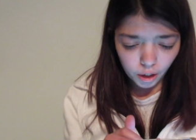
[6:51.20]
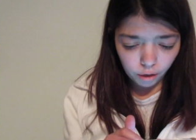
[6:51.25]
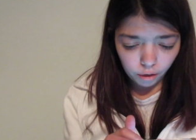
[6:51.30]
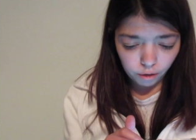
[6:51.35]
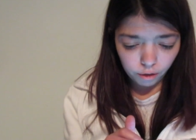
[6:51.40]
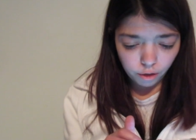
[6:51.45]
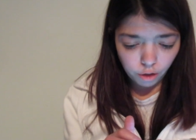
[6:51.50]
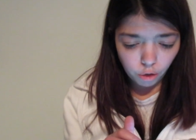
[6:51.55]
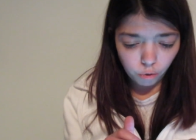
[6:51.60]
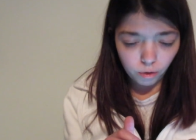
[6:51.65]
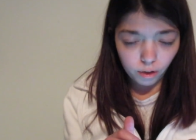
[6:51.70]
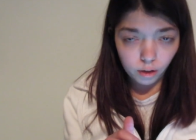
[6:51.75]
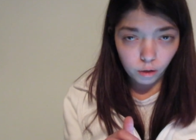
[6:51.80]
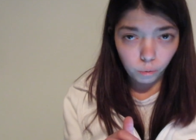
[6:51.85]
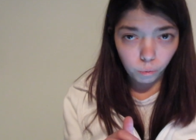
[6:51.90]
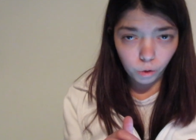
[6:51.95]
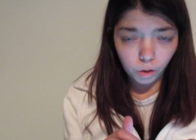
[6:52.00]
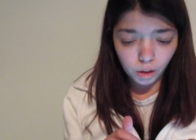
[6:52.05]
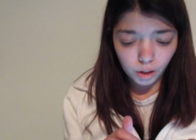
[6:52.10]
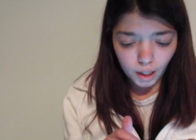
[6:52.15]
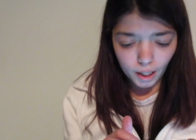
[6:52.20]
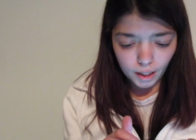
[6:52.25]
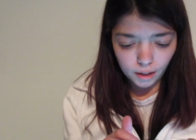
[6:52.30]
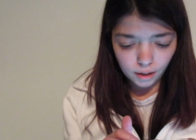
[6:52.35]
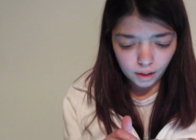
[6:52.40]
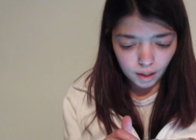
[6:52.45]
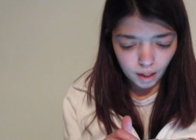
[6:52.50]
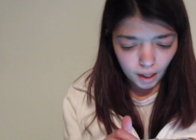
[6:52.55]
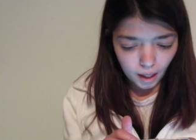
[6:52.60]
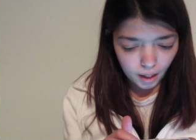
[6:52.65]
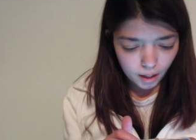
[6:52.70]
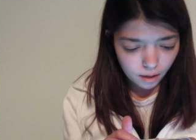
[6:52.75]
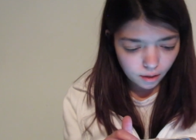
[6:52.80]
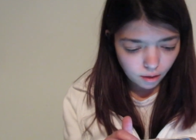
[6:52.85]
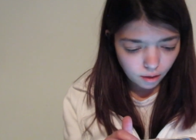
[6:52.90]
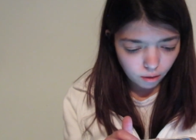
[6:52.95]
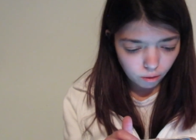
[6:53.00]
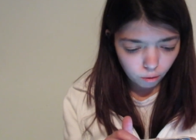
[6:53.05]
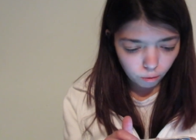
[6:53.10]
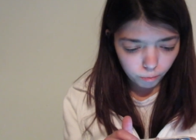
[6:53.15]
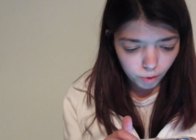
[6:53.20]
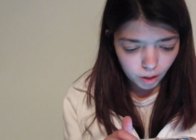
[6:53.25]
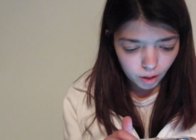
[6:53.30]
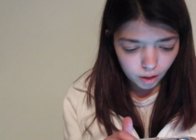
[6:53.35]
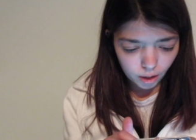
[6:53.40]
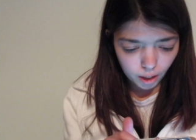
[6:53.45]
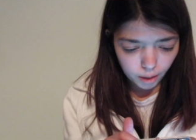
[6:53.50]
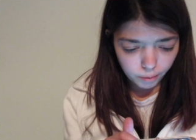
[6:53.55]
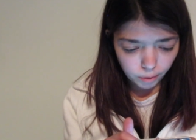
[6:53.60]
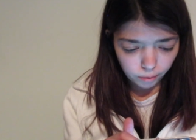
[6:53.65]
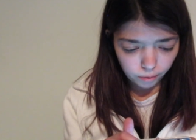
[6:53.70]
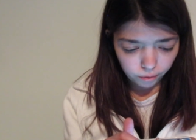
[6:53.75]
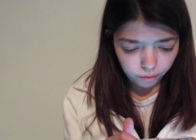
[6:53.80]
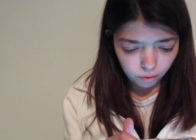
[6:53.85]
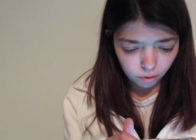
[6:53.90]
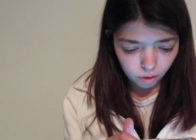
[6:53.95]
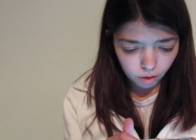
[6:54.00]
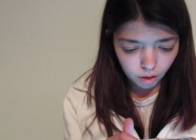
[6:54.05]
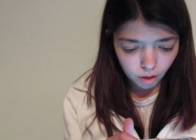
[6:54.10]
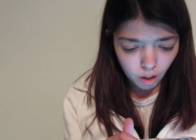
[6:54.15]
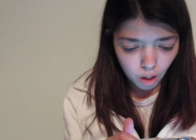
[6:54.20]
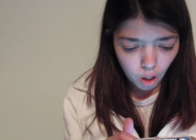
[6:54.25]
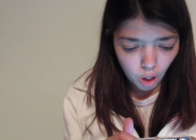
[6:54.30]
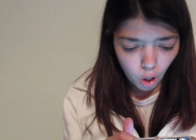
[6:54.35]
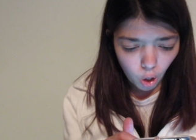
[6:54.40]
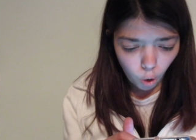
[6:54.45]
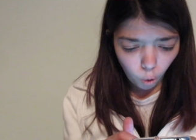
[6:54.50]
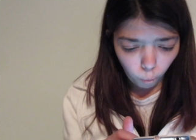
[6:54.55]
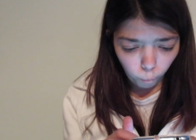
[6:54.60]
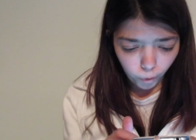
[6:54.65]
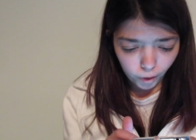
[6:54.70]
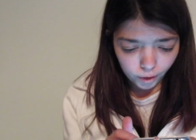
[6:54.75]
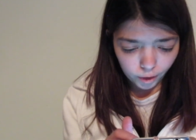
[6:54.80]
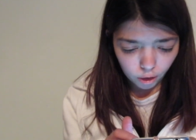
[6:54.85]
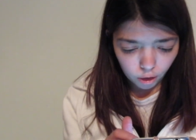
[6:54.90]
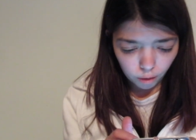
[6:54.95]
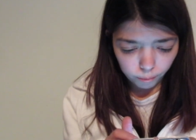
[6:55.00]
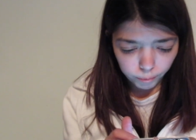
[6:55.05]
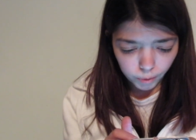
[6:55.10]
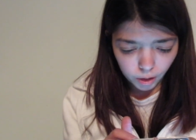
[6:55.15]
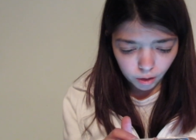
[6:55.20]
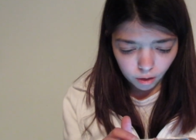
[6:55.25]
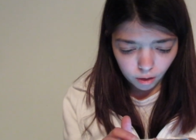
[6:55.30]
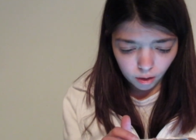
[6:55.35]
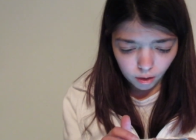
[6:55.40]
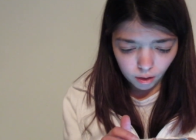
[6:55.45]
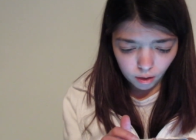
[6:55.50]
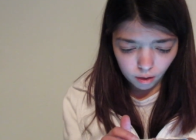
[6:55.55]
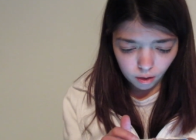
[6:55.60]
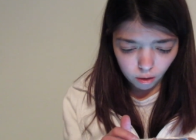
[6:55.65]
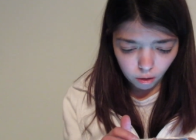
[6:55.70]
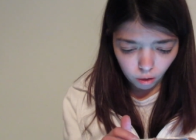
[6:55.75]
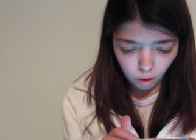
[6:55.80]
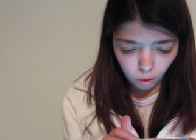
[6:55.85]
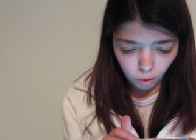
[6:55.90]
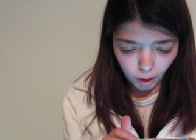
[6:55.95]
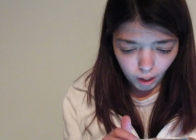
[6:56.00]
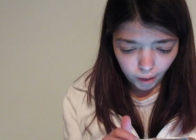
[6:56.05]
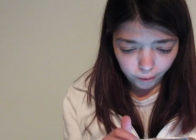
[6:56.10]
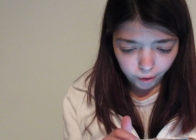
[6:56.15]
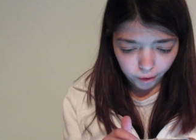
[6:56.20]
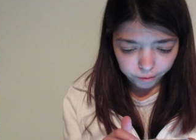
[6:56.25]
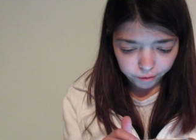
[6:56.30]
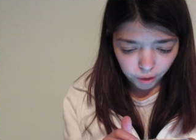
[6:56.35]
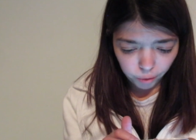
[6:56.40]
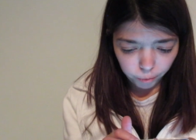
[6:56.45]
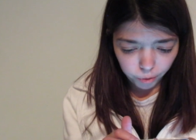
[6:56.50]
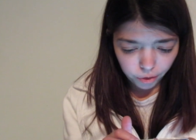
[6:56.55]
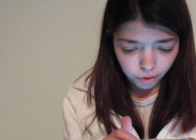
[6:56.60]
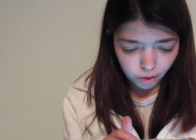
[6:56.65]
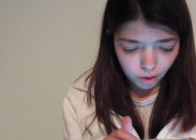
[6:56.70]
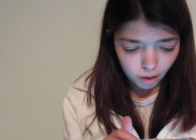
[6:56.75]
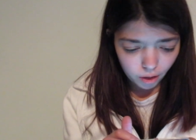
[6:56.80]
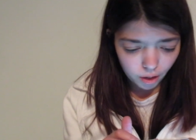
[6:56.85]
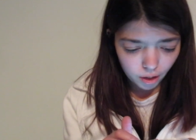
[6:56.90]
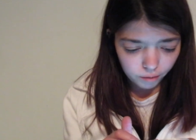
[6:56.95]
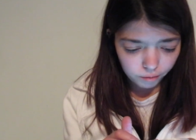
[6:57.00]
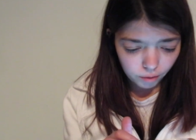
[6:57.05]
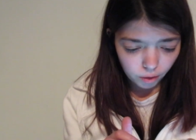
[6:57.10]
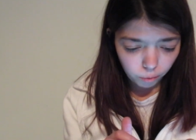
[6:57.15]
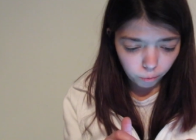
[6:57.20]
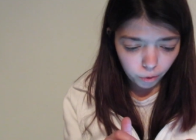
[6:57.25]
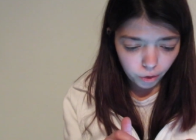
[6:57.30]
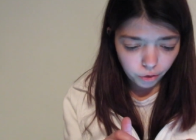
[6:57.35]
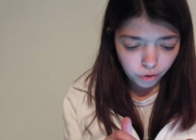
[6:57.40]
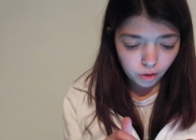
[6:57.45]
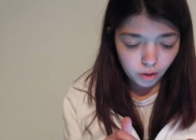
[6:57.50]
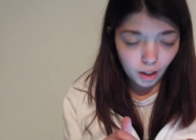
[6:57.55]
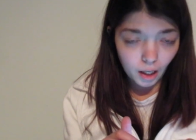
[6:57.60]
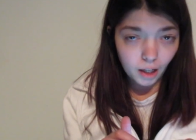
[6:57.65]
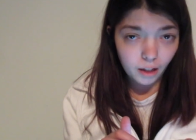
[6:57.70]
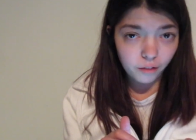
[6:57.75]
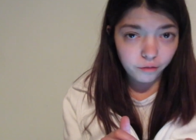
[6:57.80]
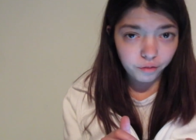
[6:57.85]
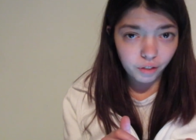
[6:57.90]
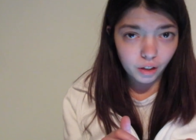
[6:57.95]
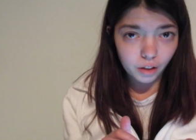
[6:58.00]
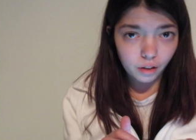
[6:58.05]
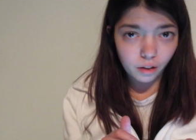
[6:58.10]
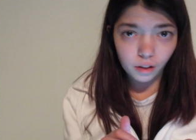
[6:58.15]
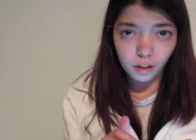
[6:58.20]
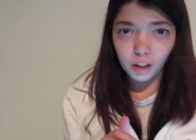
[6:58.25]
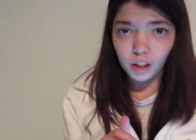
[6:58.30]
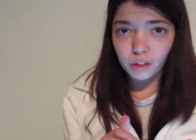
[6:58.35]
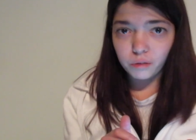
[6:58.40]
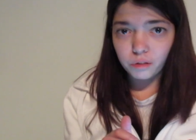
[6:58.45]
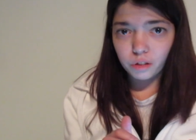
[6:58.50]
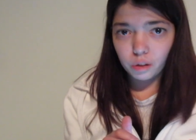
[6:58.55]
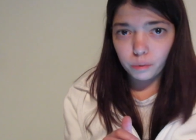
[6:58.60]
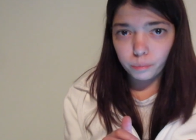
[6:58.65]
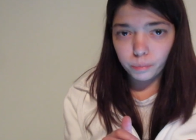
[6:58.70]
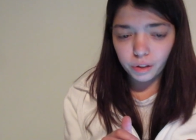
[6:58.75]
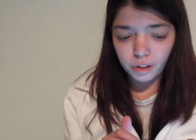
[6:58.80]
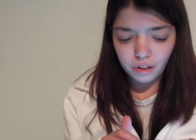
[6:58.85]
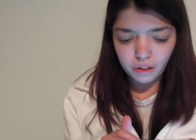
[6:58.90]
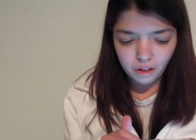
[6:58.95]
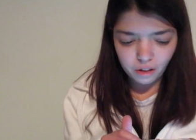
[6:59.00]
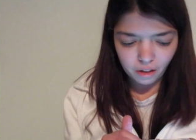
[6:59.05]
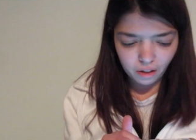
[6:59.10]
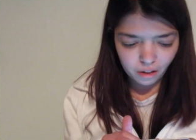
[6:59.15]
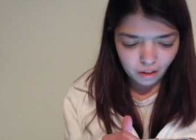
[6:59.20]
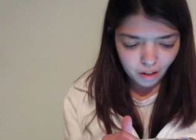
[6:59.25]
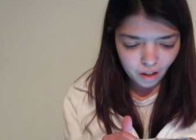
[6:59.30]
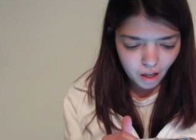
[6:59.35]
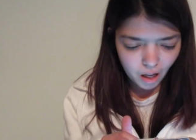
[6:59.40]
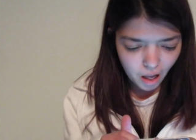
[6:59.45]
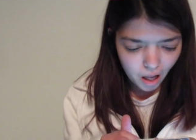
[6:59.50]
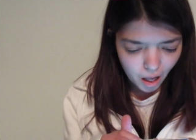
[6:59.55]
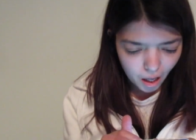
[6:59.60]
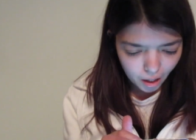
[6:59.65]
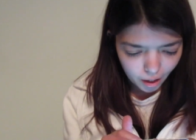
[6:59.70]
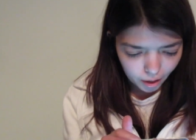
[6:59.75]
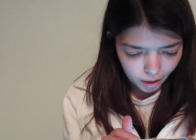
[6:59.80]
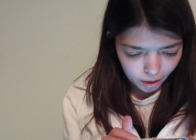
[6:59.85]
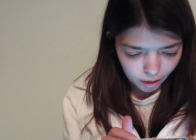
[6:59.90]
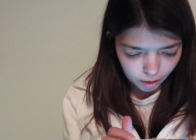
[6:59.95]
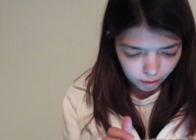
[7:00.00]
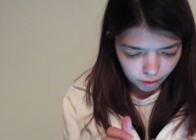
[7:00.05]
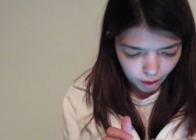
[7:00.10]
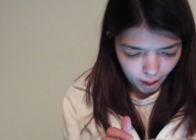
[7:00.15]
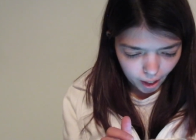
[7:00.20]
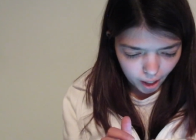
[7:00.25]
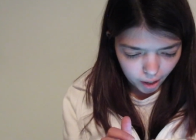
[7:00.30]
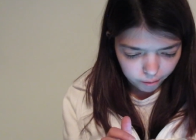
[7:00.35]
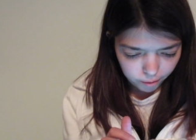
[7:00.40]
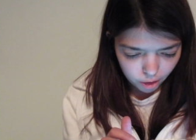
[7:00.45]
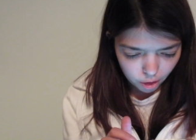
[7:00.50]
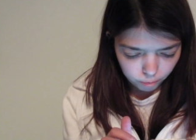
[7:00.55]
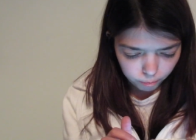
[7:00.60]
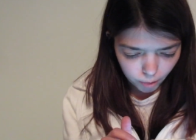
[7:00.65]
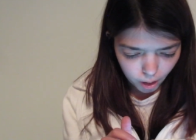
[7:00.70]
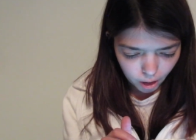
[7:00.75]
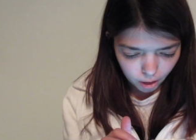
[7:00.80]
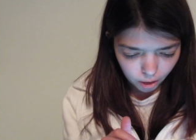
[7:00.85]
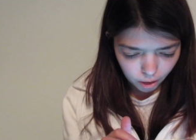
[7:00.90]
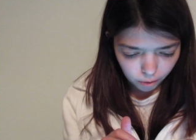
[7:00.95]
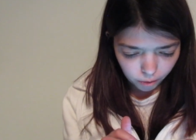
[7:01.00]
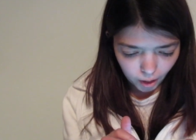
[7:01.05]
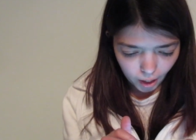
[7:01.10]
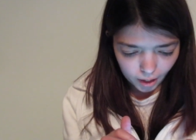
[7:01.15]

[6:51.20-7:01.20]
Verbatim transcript: to destroy the world as it has so many times before. What the committee didn't know, however, was that Hema wasn't an element; it was a person. Iris Marlowe,